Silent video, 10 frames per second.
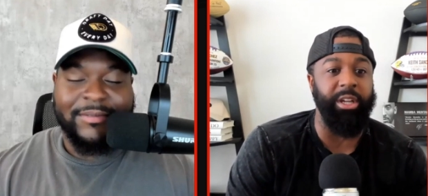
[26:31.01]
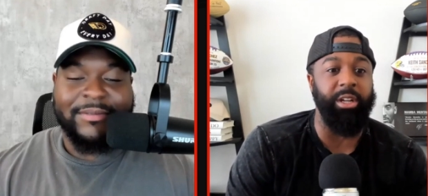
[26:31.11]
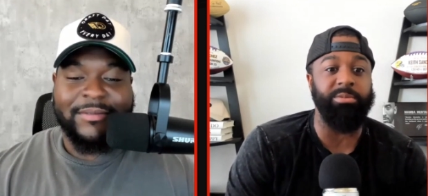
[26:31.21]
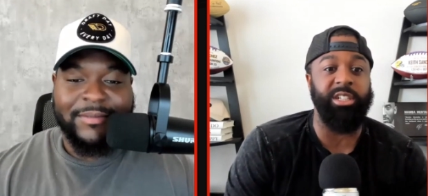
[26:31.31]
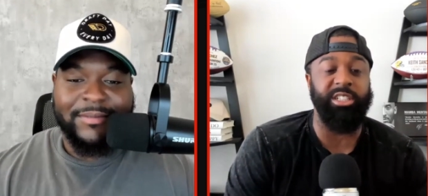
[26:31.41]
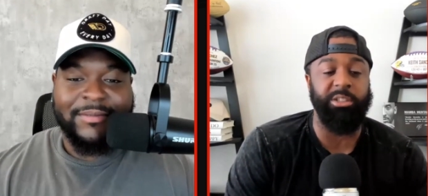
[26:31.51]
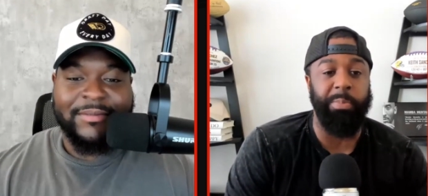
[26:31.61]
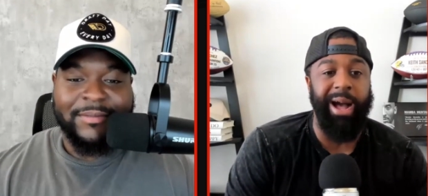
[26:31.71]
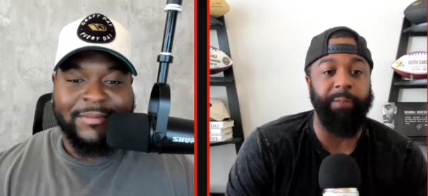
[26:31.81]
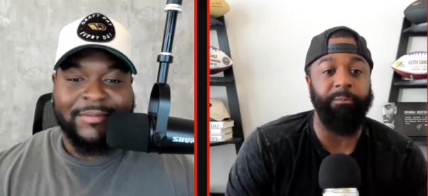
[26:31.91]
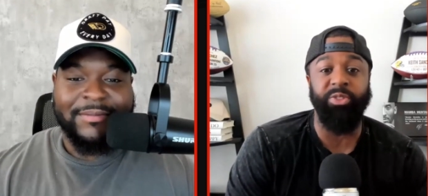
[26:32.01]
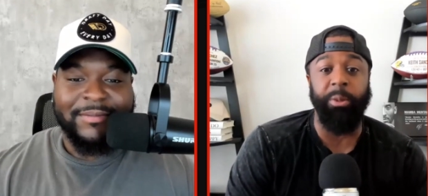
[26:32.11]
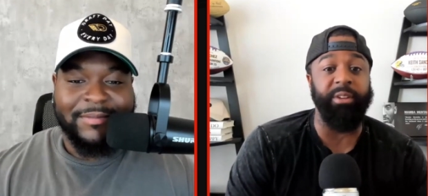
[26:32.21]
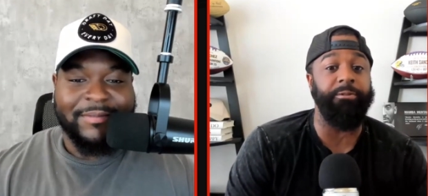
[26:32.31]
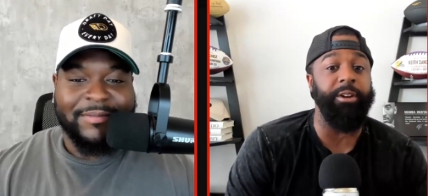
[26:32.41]
Speaker 1: him to the spot to be
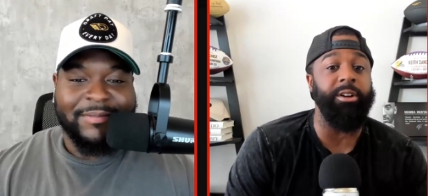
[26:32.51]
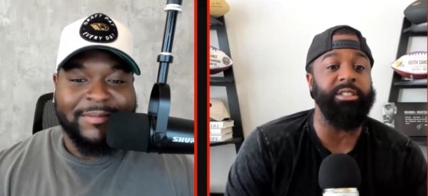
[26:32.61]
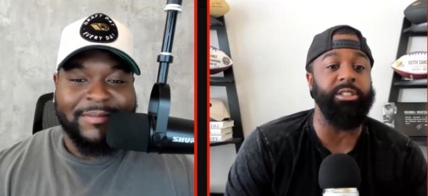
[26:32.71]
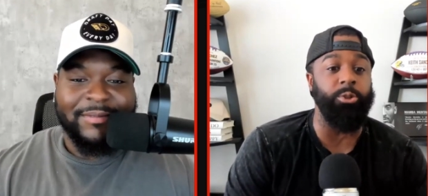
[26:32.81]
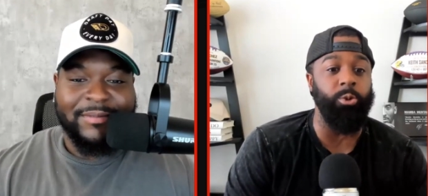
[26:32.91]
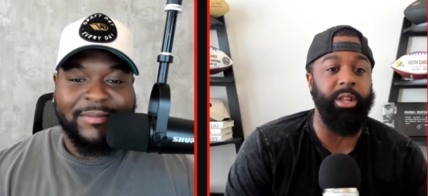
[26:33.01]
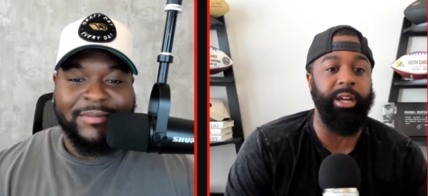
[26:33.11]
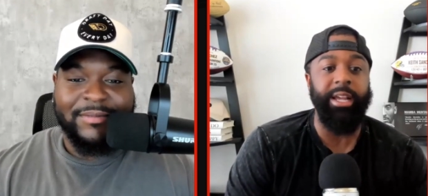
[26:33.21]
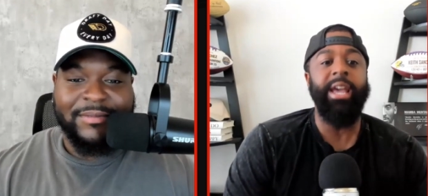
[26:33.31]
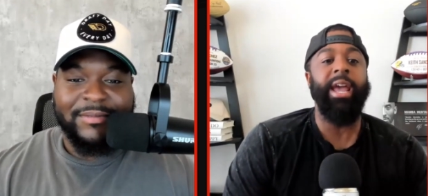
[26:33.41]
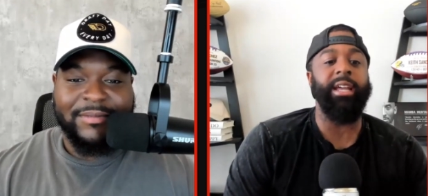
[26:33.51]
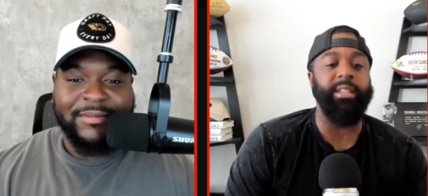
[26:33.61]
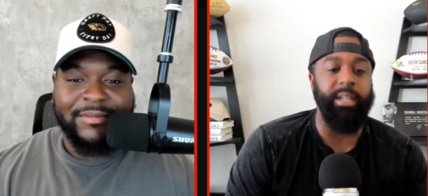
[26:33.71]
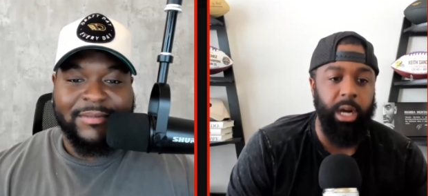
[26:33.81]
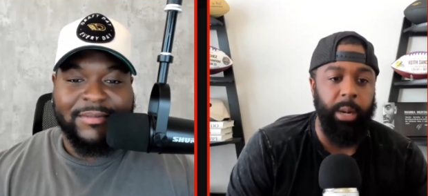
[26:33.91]
fearless to do that and then
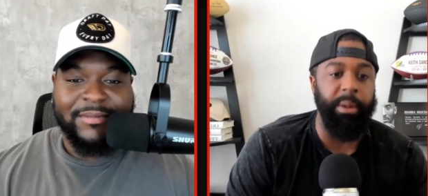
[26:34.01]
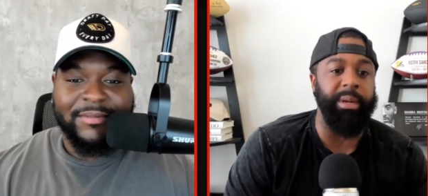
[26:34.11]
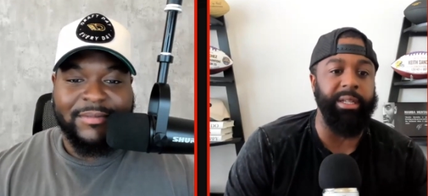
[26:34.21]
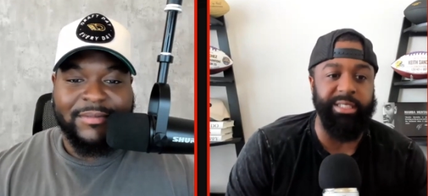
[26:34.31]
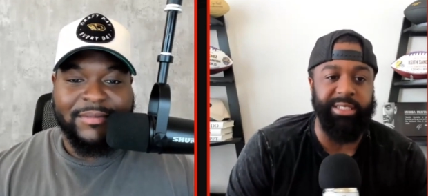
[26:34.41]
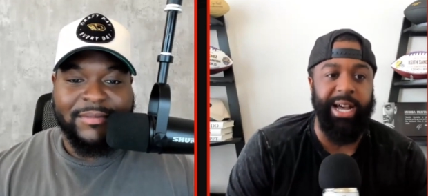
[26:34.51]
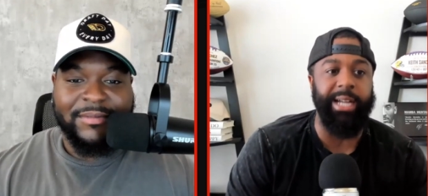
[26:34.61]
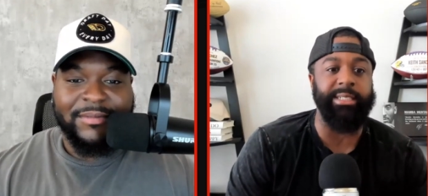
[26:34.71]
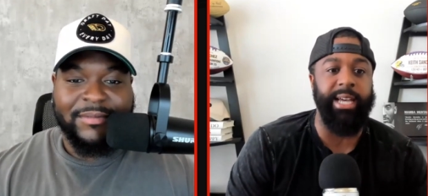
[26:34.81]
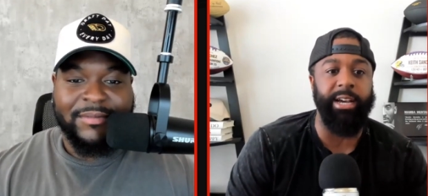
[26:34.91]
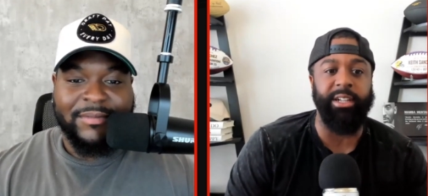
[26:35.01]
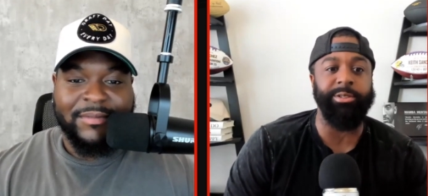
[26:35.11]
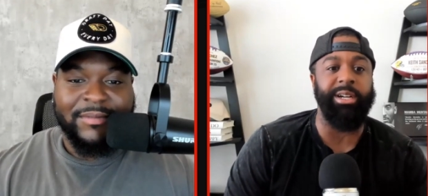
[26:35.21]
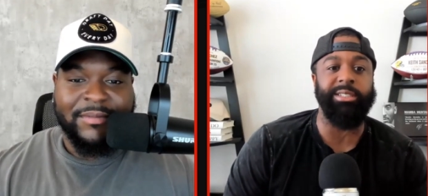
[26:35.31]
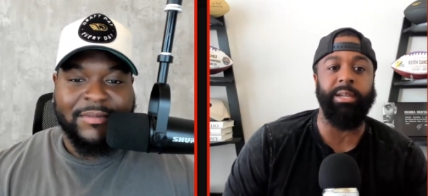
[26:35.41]
come and make the solid tackle. That's what I
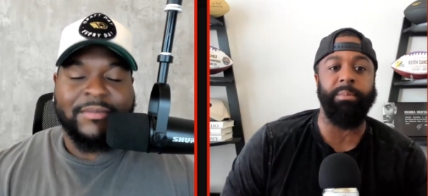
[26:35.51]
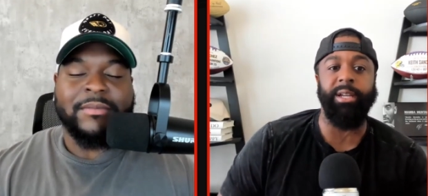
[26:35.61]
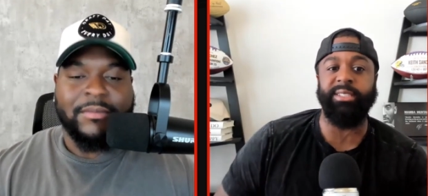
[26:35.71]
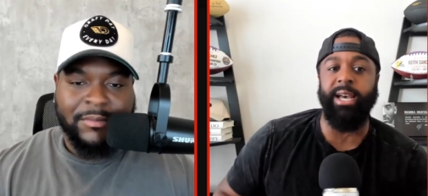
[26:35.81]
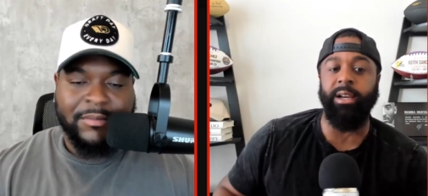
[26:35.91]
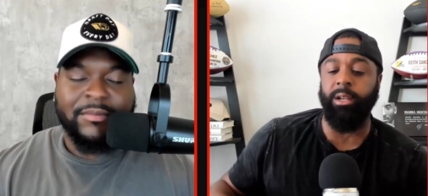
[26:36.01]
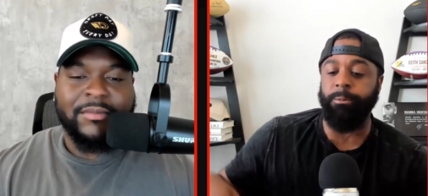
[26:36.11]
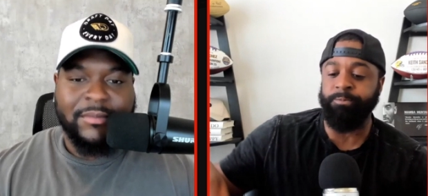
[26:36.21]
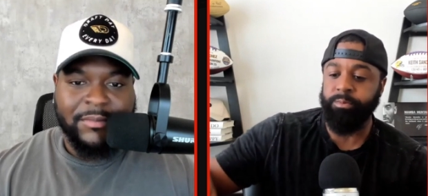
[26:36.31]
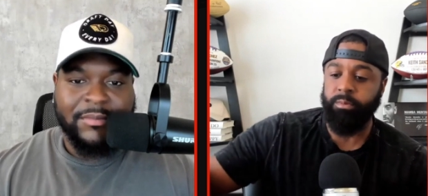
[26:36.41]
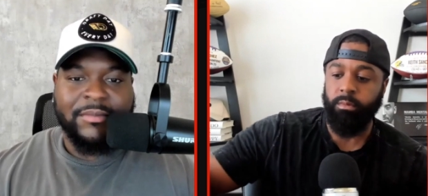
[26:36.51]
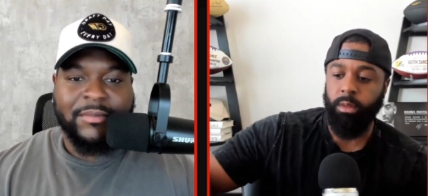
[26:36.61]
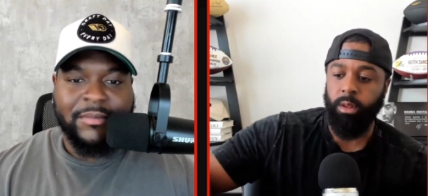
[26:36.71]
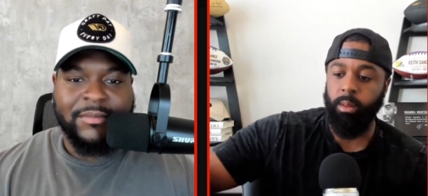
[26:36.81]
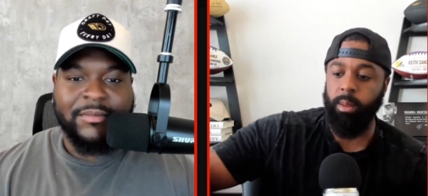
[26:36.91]
say, man. Tackling,
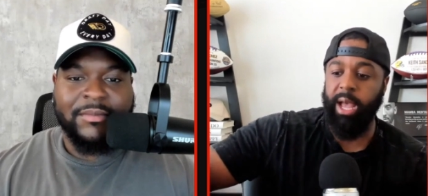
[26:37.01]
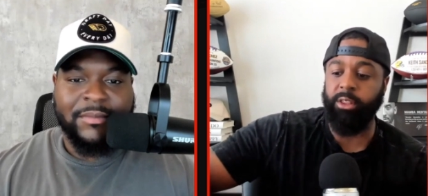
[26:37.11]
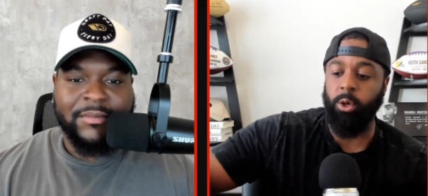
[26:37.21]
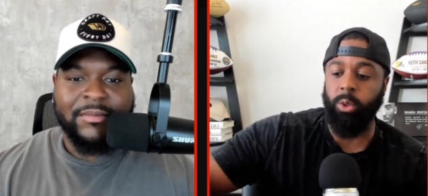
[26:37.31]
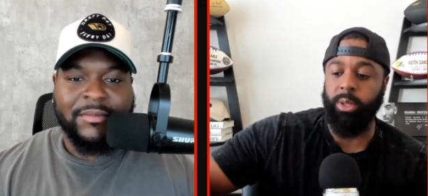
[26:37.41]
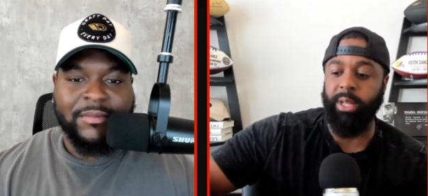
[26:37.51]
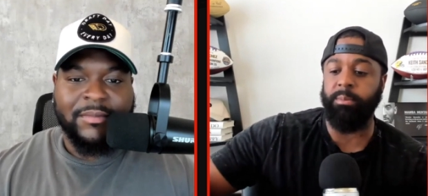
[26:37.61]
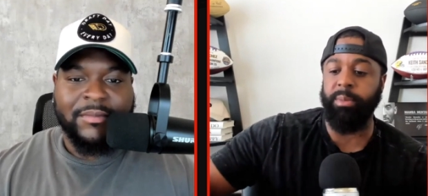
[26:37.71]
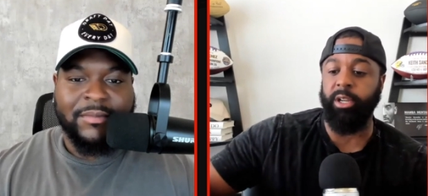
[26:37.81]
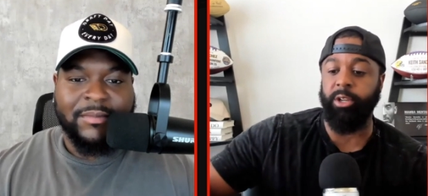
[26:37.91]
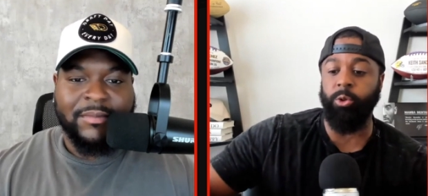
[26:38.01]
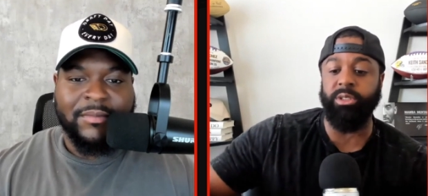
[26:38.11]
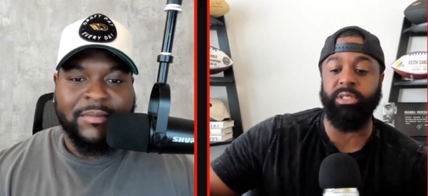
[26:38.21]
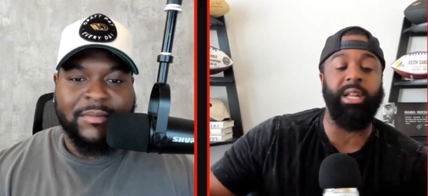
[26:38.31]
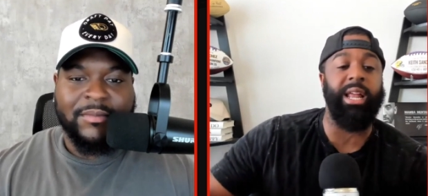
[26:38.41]
I don't like to make a huge
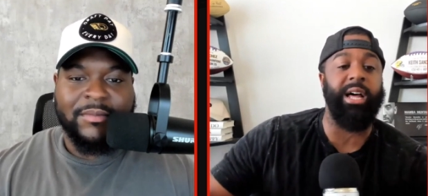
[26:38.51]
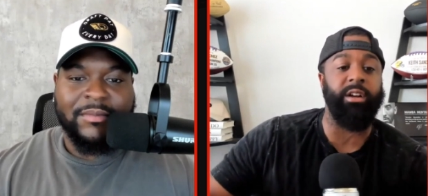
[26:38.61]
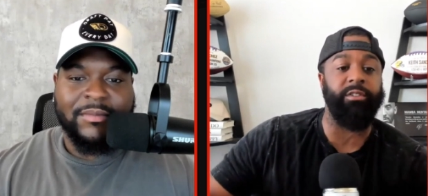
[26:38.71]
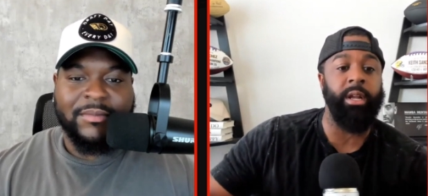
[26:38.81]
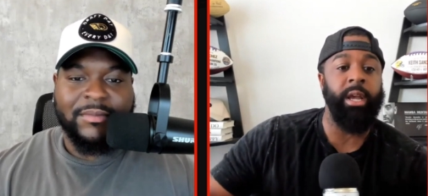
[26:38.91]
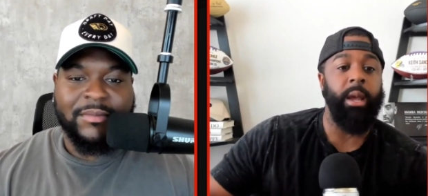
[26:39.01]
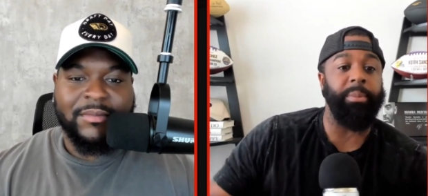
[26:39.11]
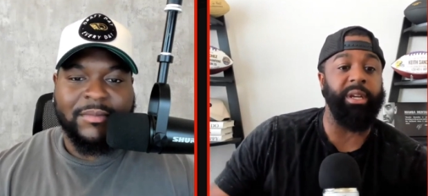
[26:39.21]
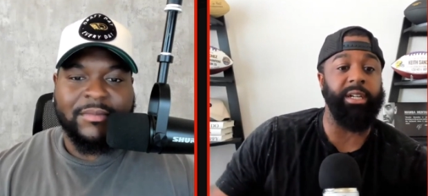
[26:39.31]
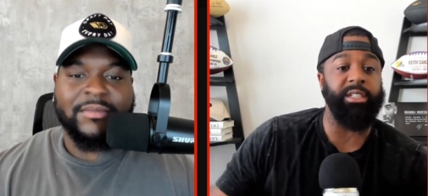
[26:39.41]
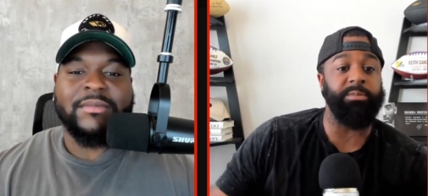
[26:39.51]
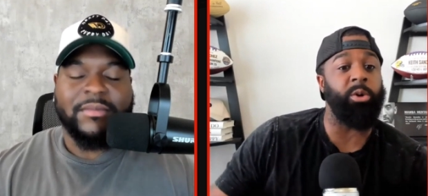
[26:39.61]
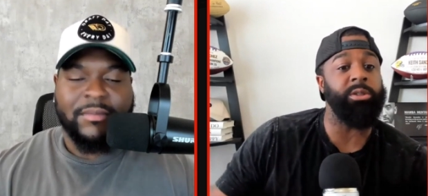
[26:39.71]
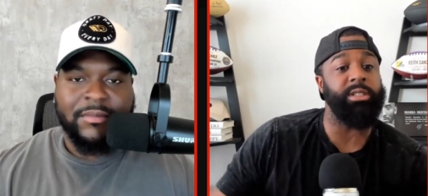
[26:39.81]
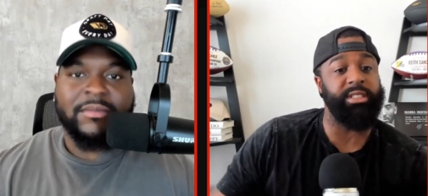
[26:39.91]
deal out of it because most
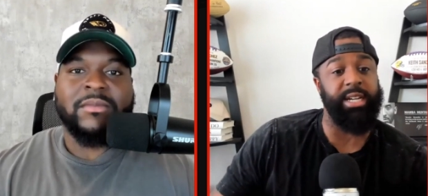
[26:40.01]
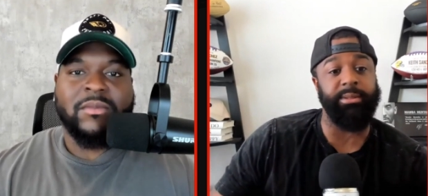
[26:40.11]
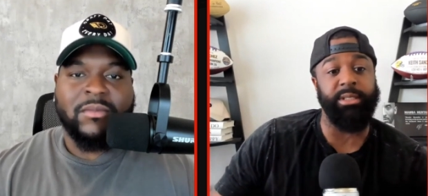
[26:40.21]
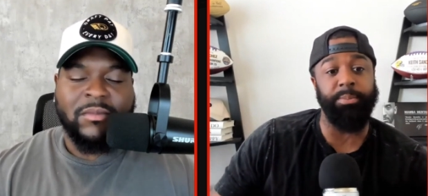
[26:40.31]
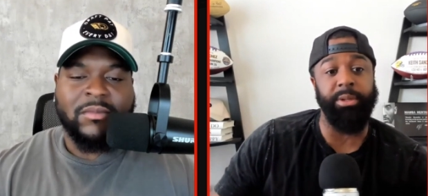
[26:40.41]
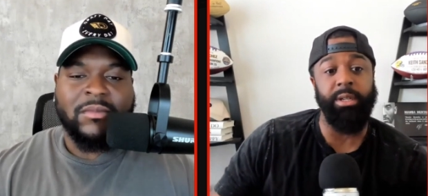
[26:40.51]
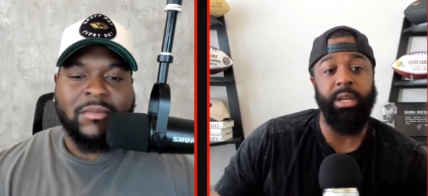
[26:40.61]
of the times, DP,